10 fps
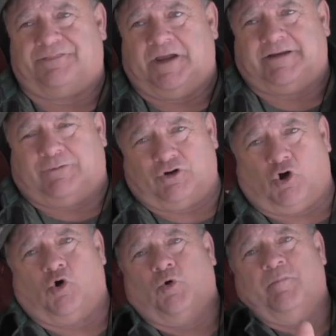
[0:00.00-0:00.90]
thing that would
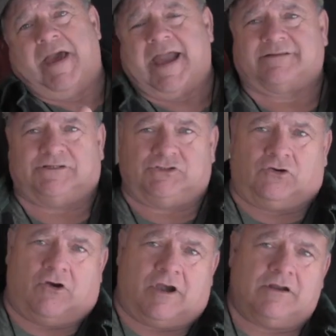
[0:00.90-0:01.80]
hold back the
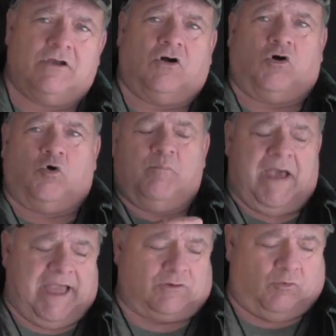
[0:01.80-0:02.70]
dirt, hold
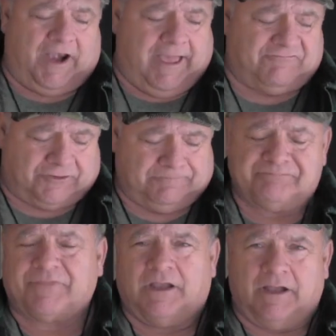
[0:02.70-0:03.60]
back whatever,
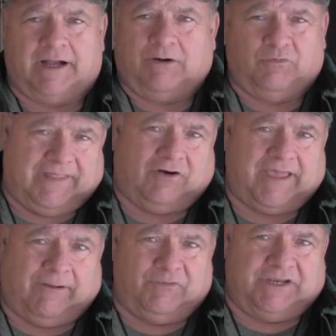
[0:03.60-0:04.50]

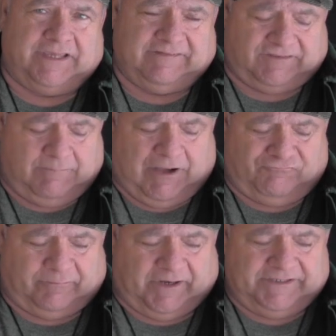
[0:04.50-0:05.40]
without having to get them
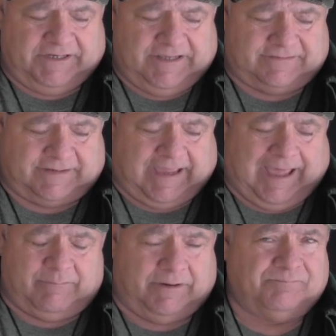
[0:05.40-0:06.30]
out from underneath the
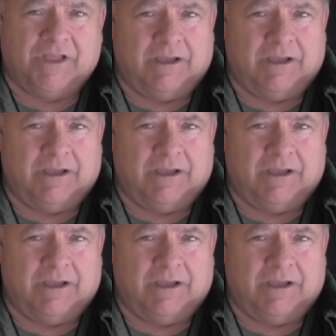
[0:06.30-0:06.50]
cabin.